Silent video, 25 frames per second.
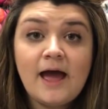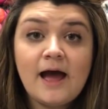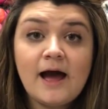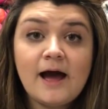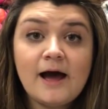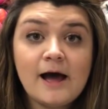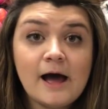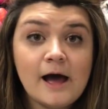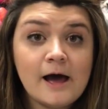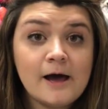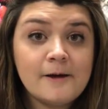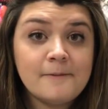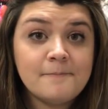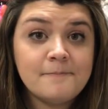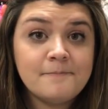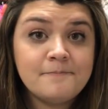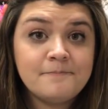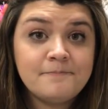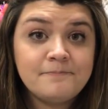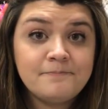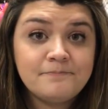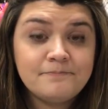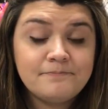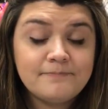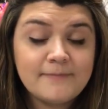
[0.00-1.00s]

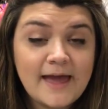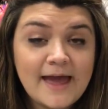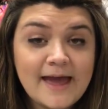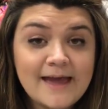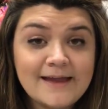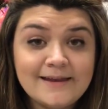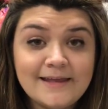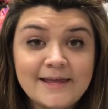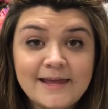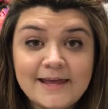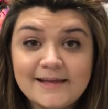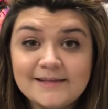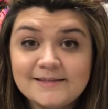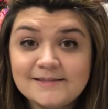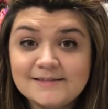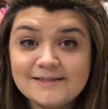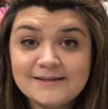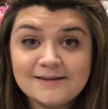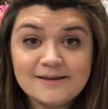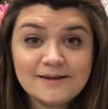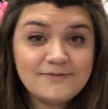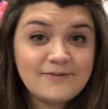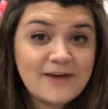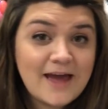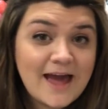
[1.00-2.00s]
And kids
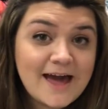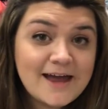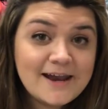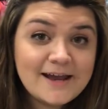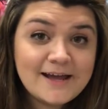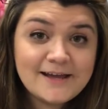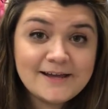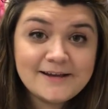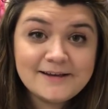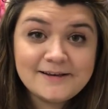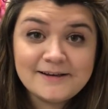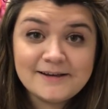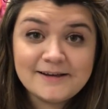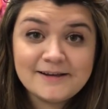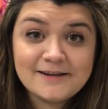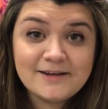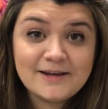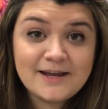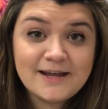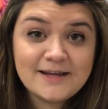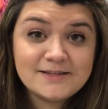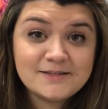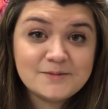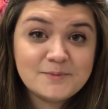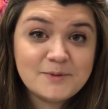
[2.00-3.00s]
have had it, and
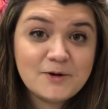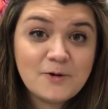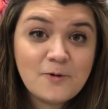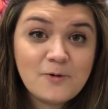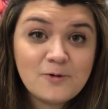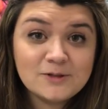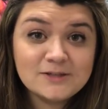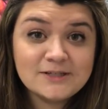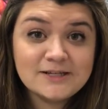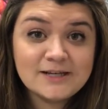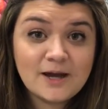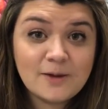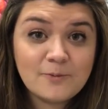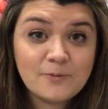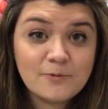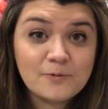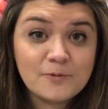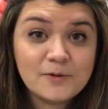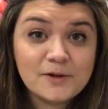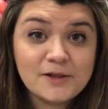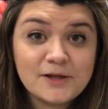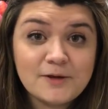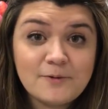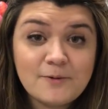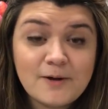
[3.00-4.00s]
it's been holding up
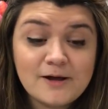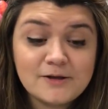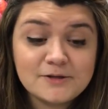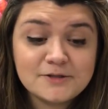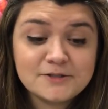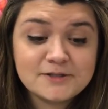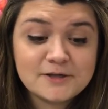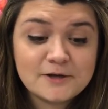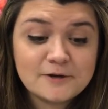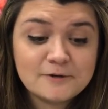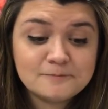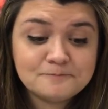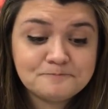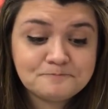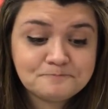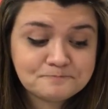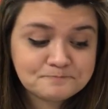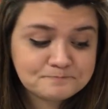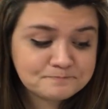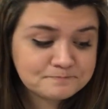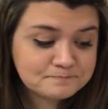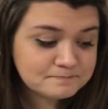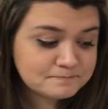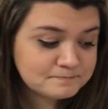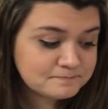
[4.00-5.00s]
really well. So
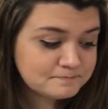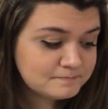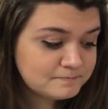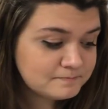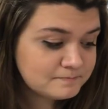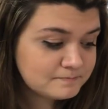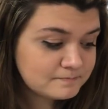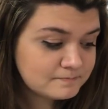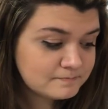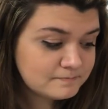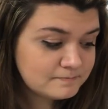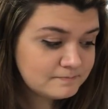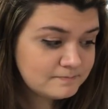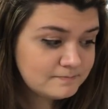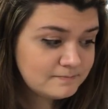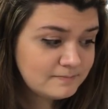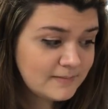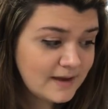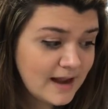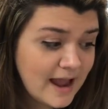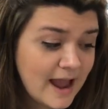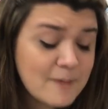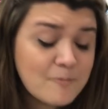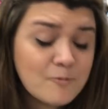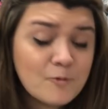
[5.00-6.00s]

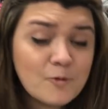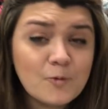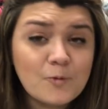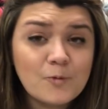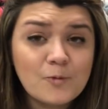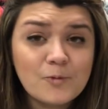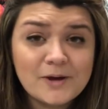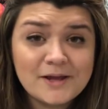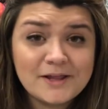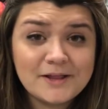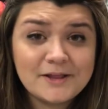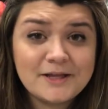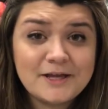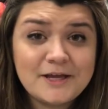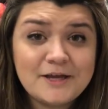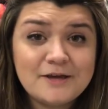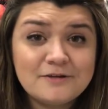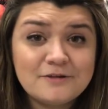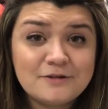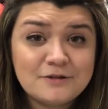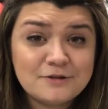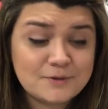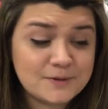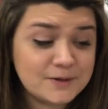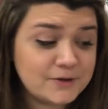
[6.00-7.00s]
I'm really
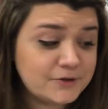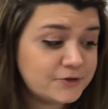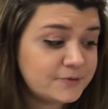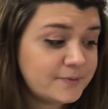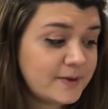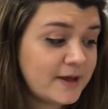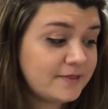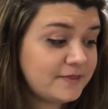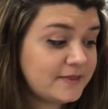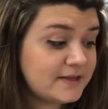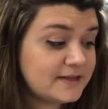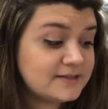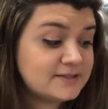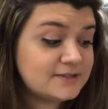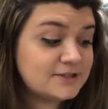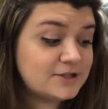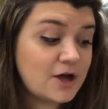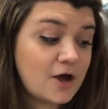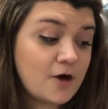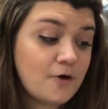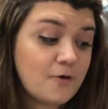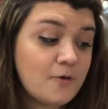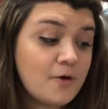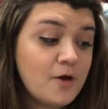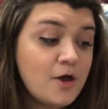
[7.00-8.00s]
thrilled about this.
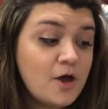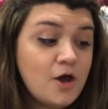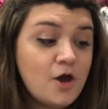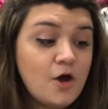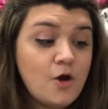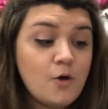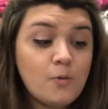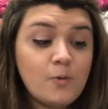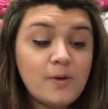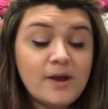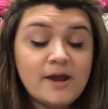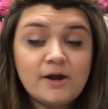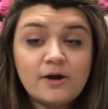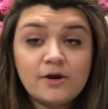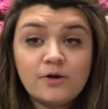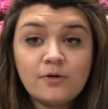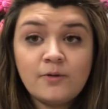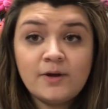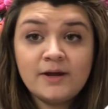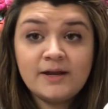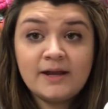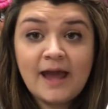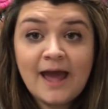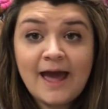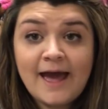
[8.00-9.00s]
So we're
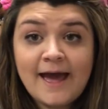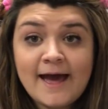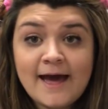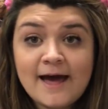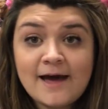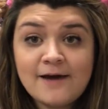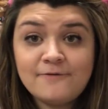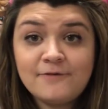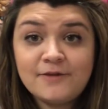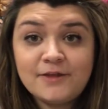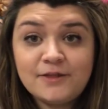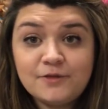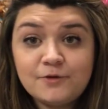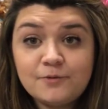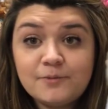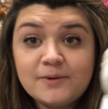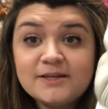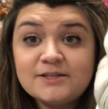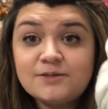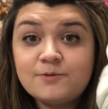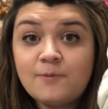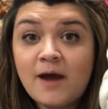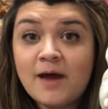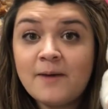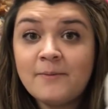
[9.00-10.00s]
going to have, the
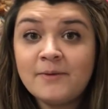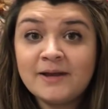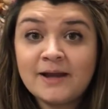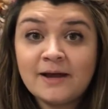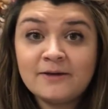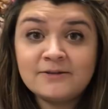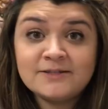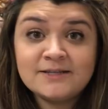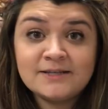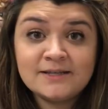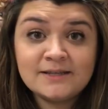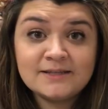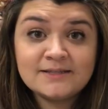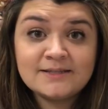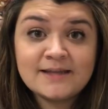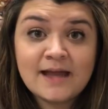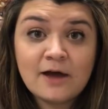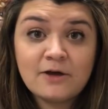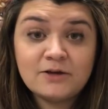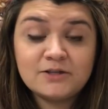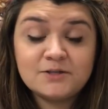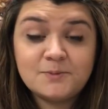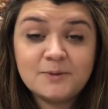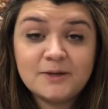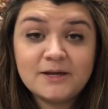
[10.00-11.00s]
reason why I'm announcing this
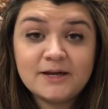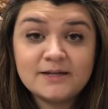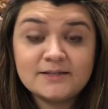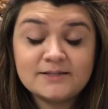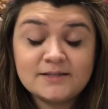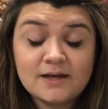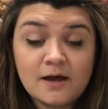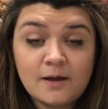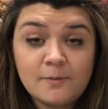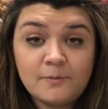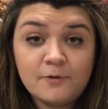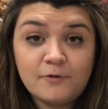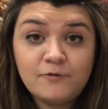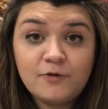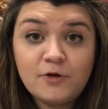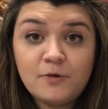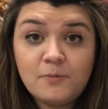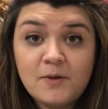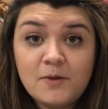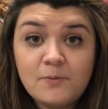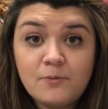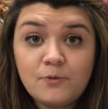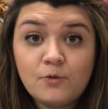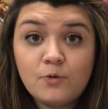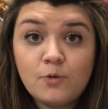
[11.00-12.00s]
now is because a few
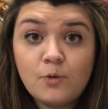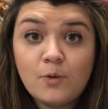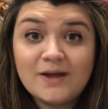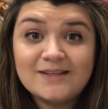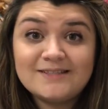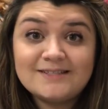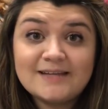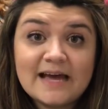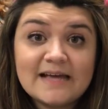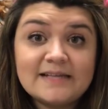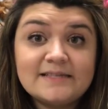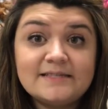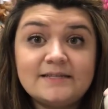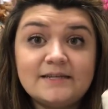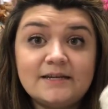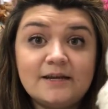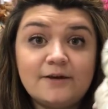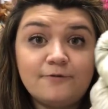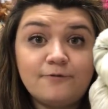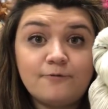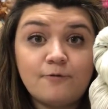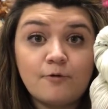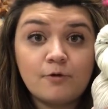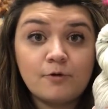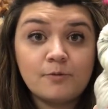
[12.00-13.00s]
people who had tested
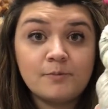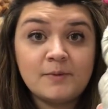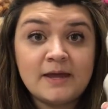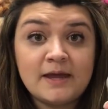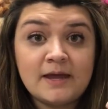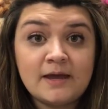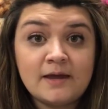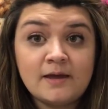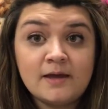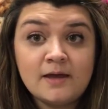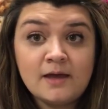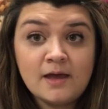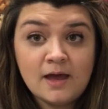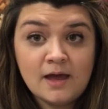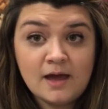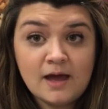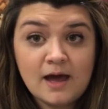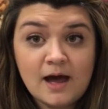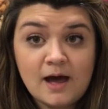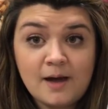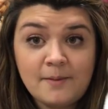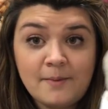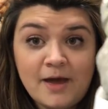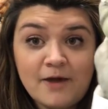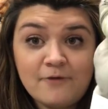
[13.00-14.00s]
it for me
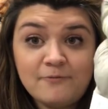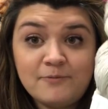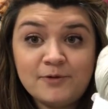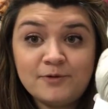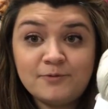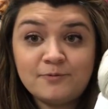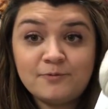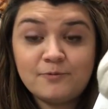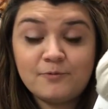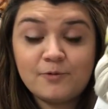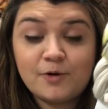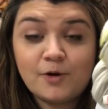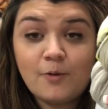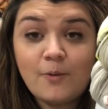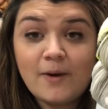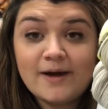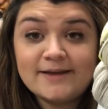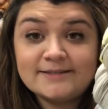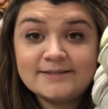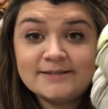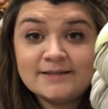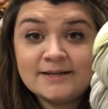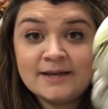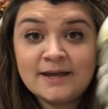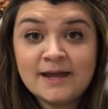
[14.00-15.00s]
have been
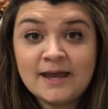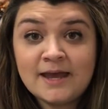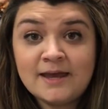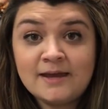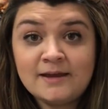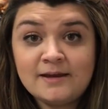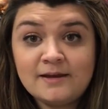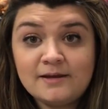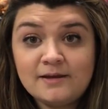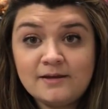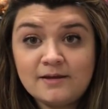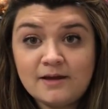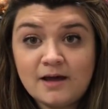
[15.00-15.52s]
requesting it